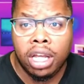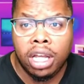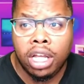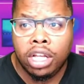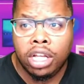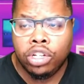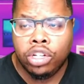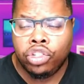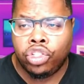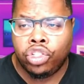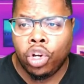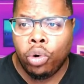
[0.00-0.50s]

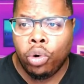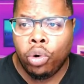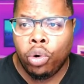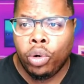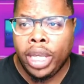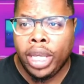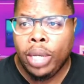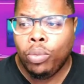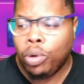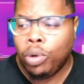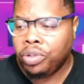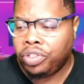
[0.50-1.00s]
so he
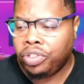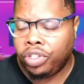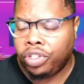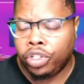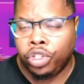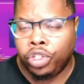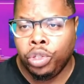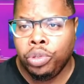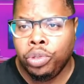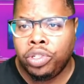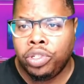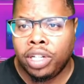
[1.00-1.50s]
wants to
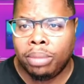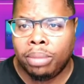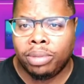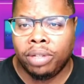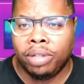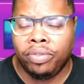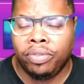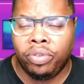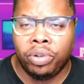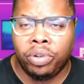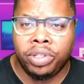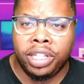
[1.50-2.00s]
do something
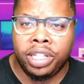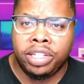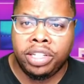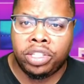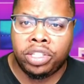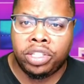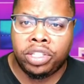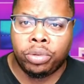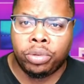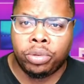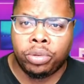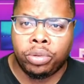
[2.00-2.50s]
for those
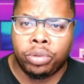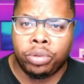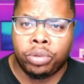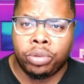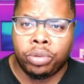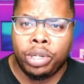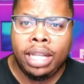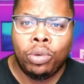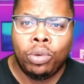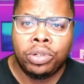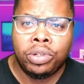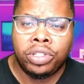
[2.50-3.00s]
three men he
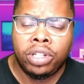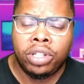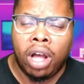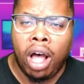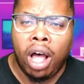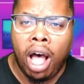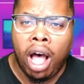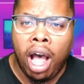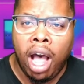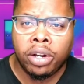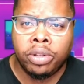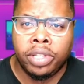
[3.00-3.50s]
wants to
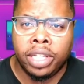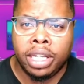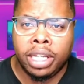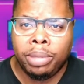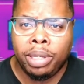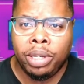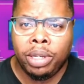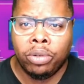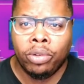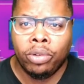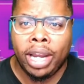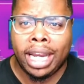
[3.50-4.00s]
honor them he
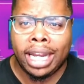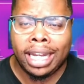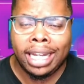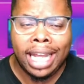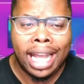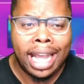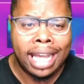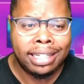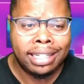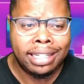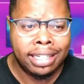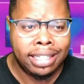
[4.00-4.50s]

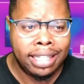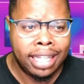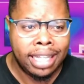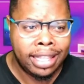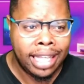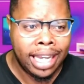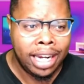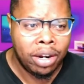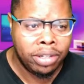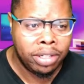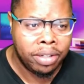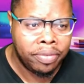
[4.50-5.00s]
recognizes that
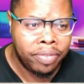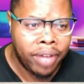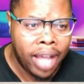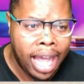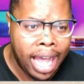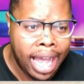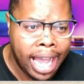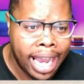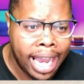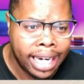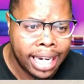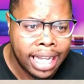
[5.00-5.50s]
they are
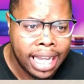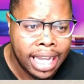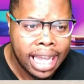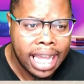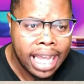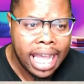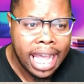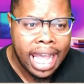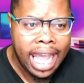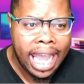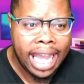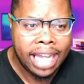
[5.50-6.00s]
divine
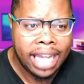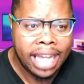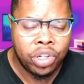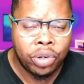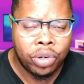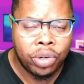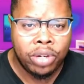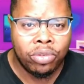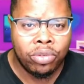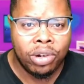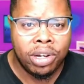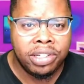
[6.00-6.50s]
and so
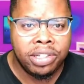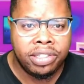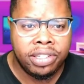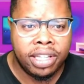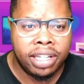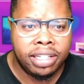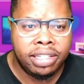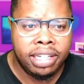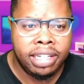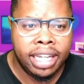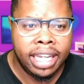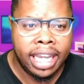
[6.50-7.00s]
he runs to
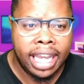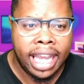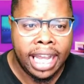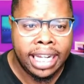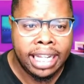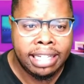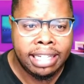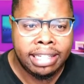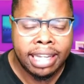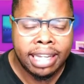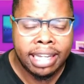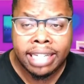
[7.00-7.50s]
the tent and
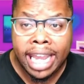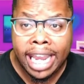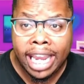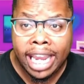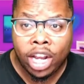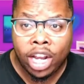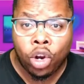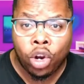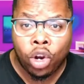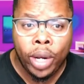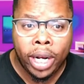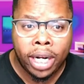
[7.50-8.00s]
he says hey
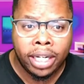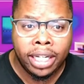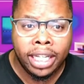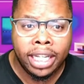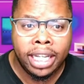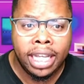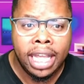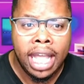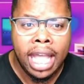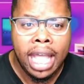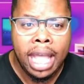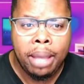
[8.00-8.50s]

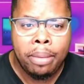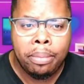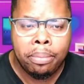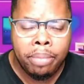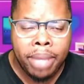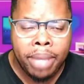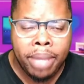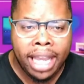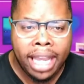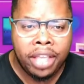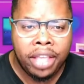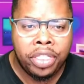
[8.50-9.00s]
quickly
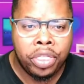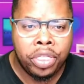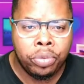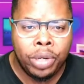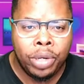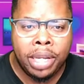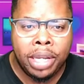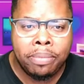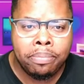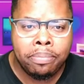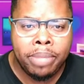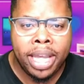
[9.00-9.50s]
make
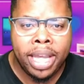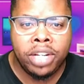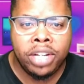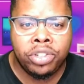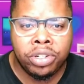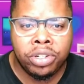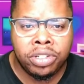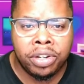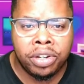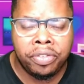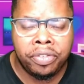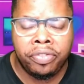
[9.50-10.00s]
three
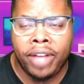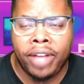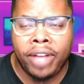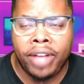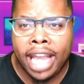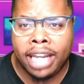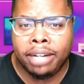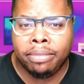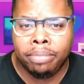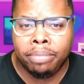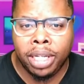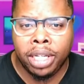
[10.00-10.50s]
measures of
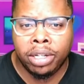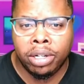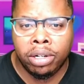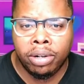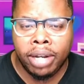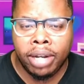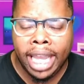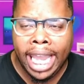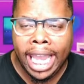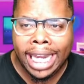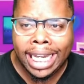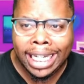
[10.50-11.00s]
fine
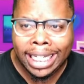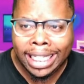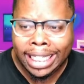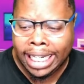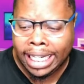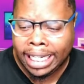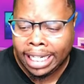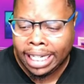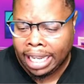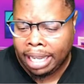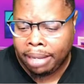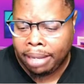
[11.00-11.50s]
meal and
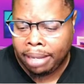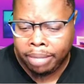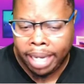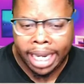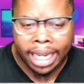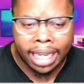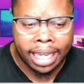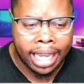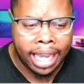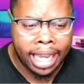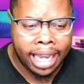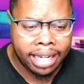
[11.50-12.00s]
knead it and
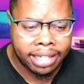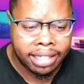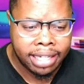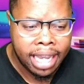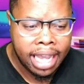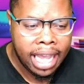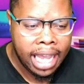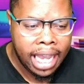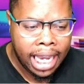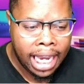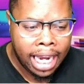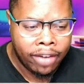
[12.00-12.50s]
make cakes
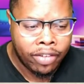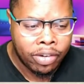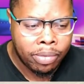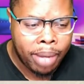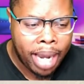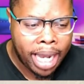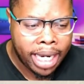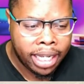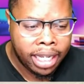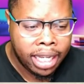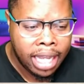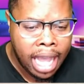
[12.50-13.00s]

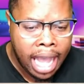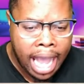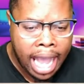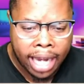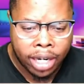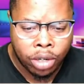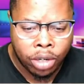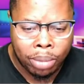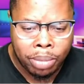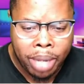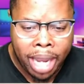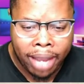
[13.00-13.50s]
everybody i
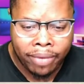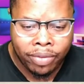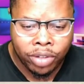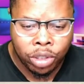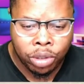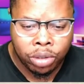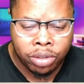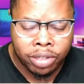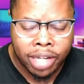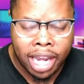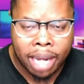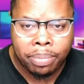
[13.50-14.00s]
know i'm having you
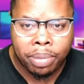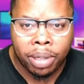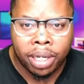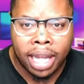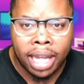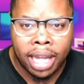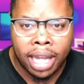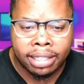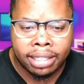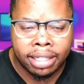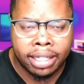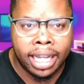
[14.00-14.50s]
type a
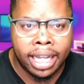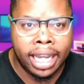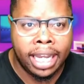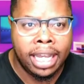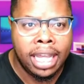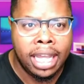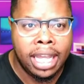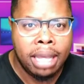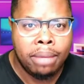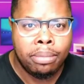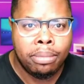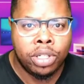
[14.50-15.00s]
lot today
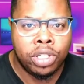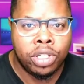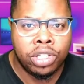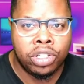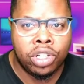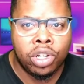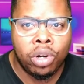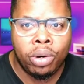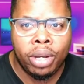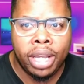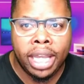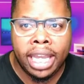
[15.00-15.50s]
but just
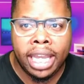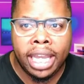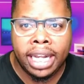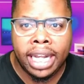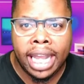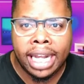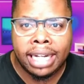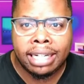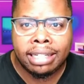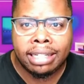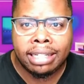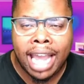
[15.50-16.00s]
go ahead
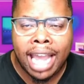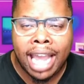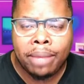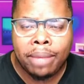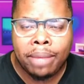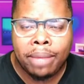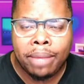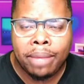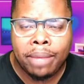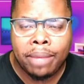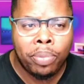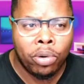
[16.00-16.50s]
and type
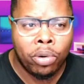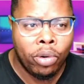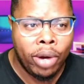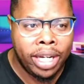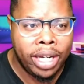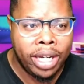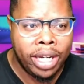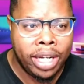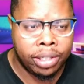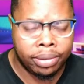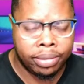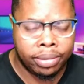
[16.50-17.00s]
preparation